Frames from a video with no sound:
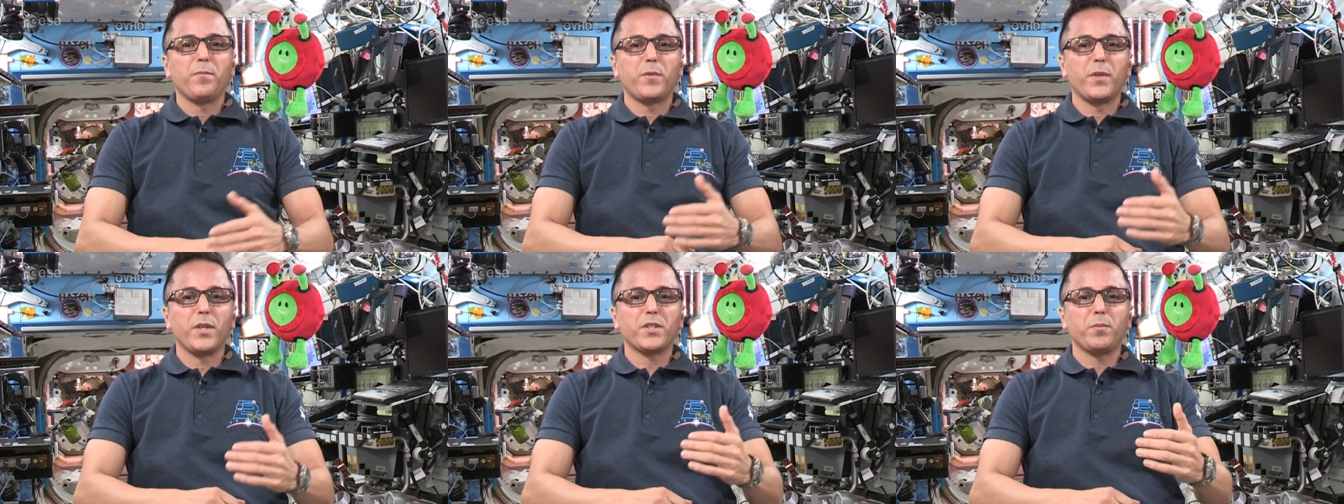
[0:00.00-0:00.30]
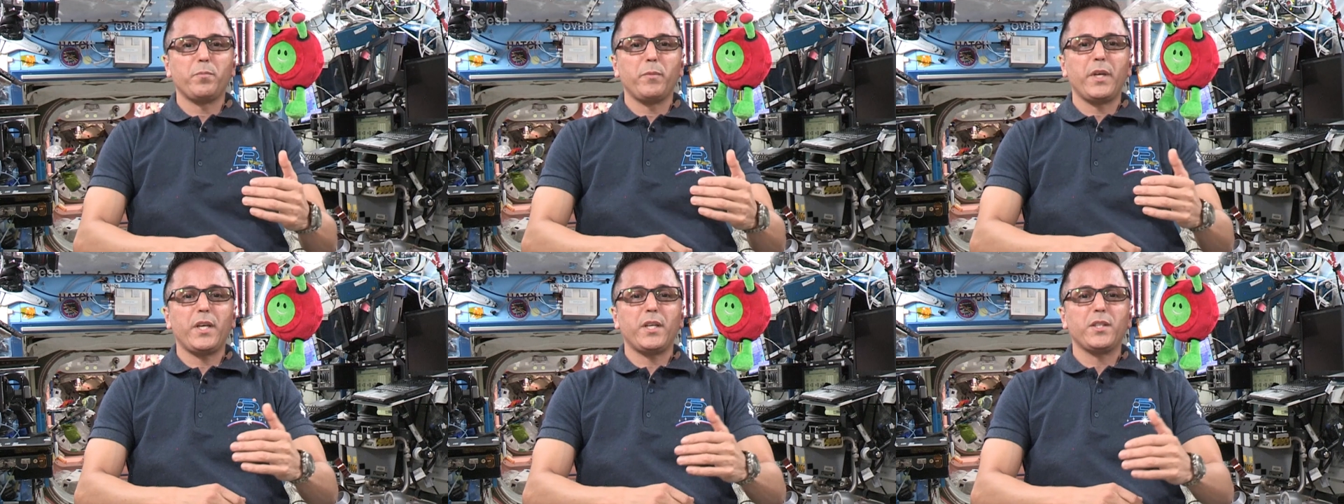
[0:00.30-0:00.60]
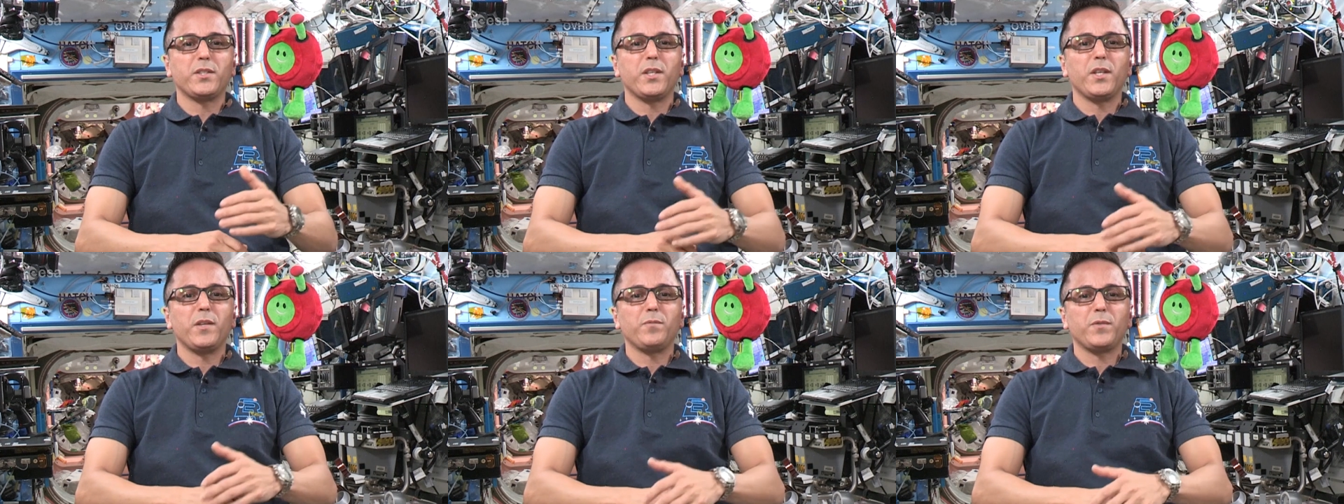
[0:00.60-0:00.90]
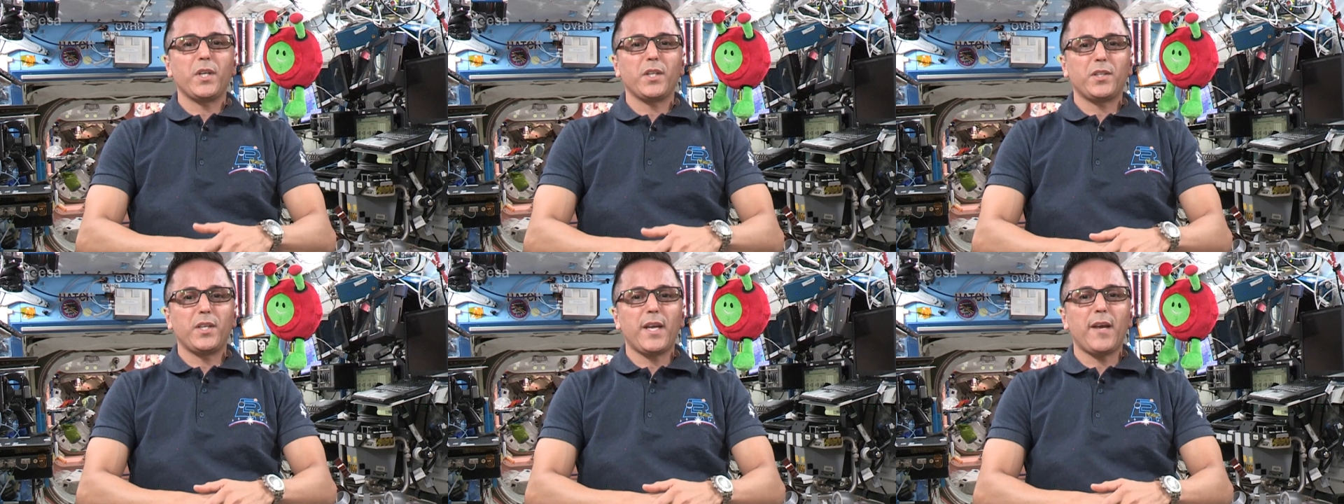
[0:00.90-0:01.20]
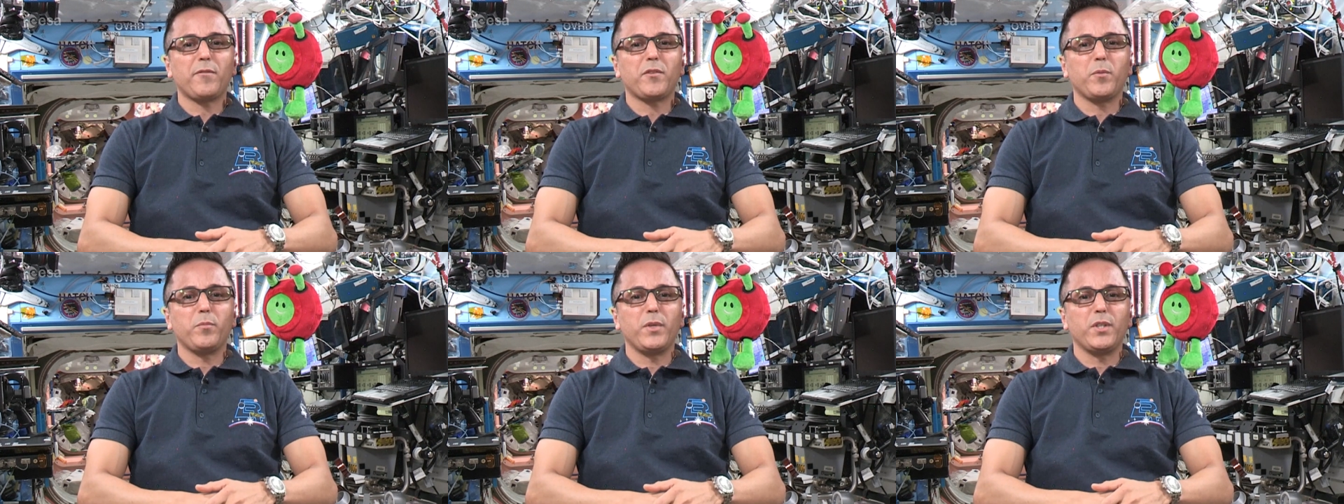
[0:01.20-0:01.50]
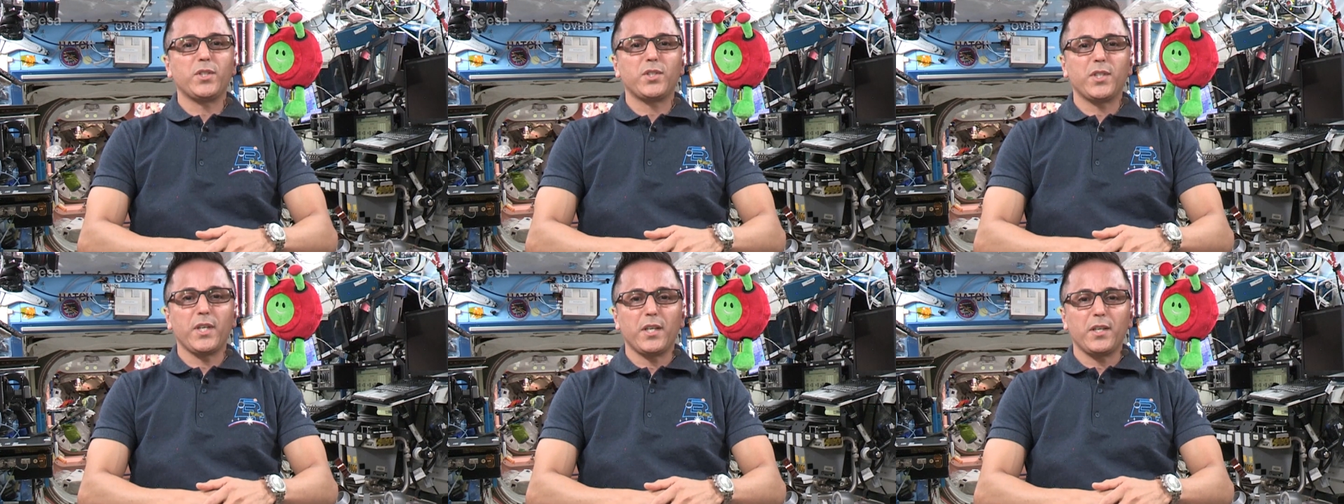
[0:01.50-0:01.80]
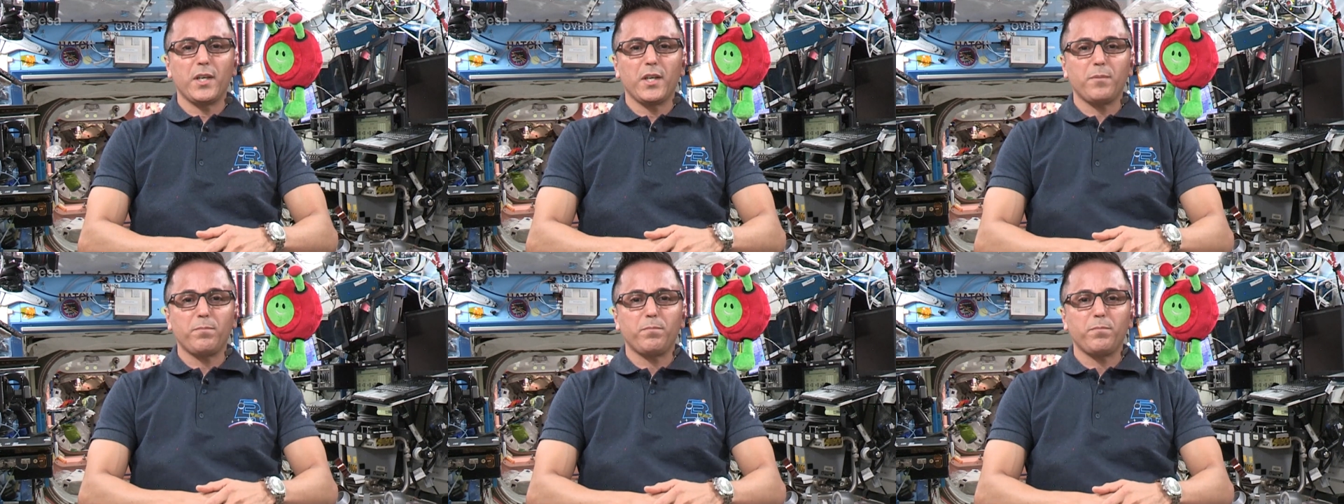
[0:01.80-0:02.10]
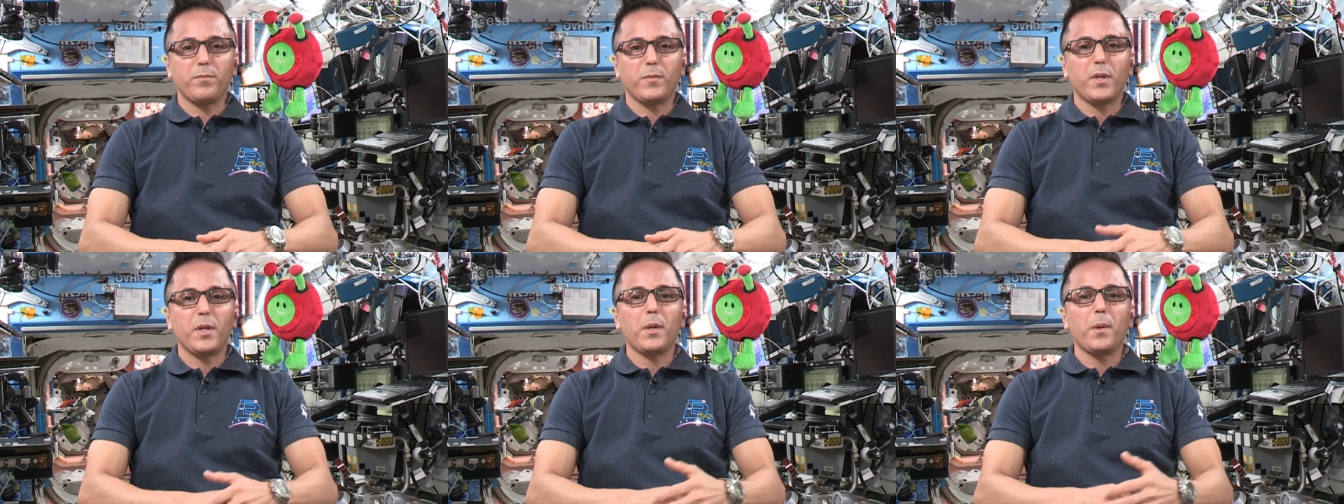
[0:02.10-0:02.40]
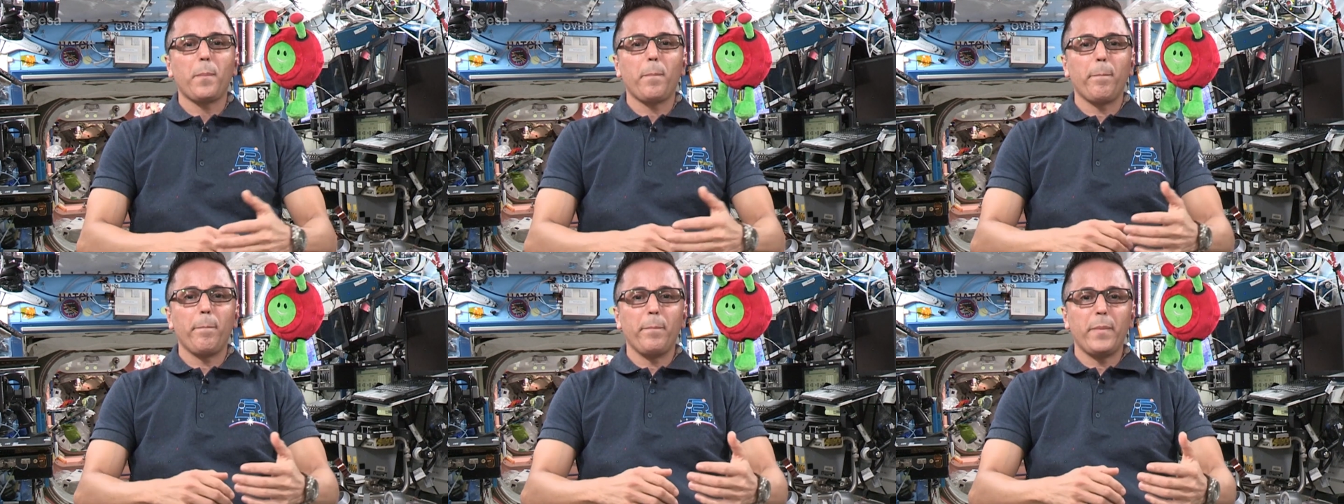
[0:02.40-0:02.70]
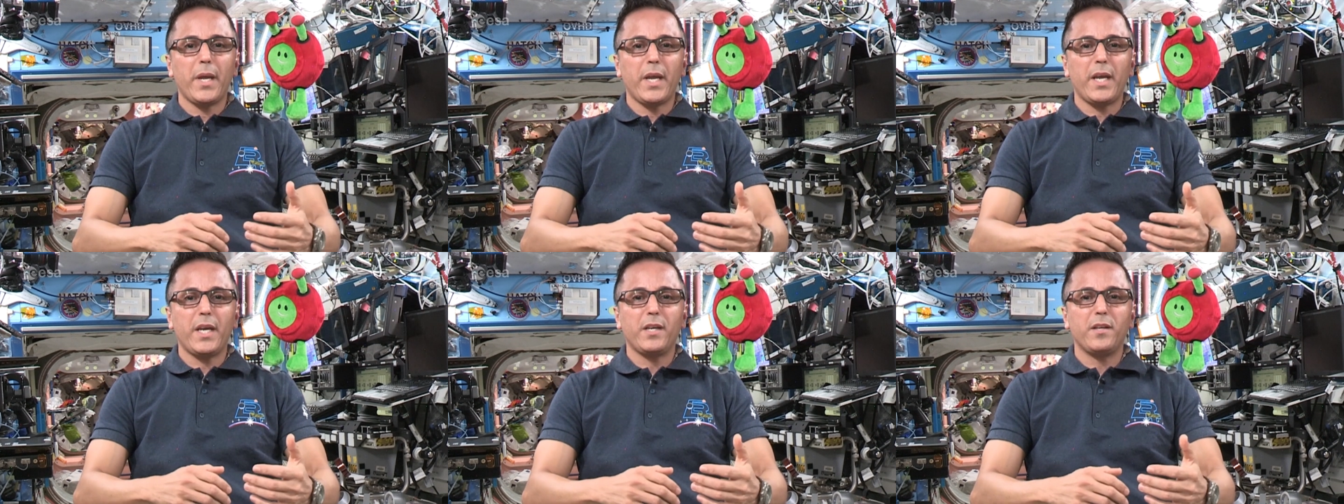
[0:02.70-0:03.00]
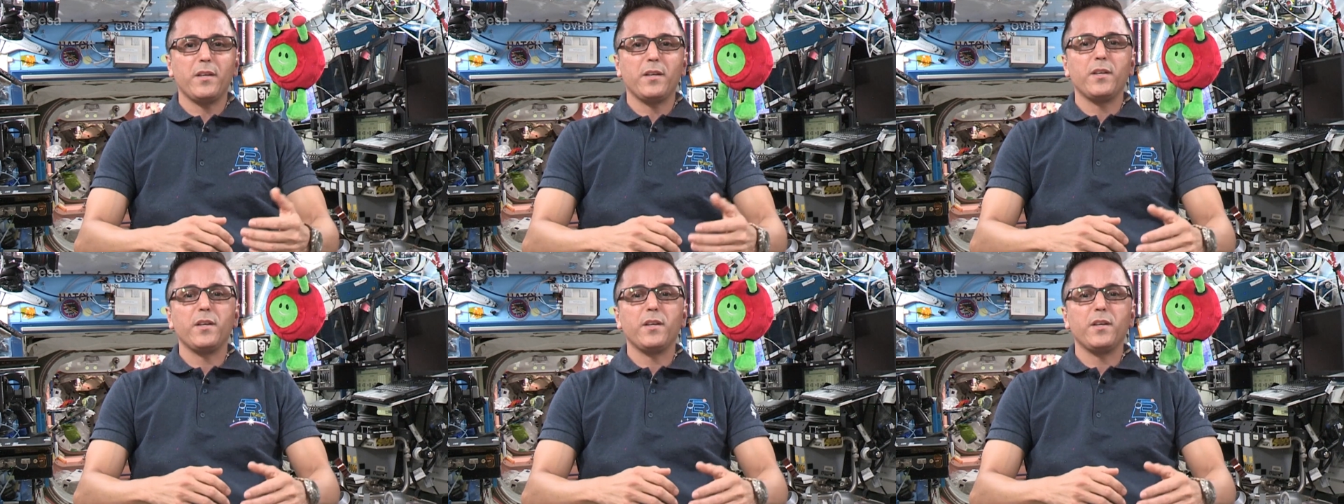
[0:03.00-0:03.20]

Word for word: This means that they have to be sent up, made,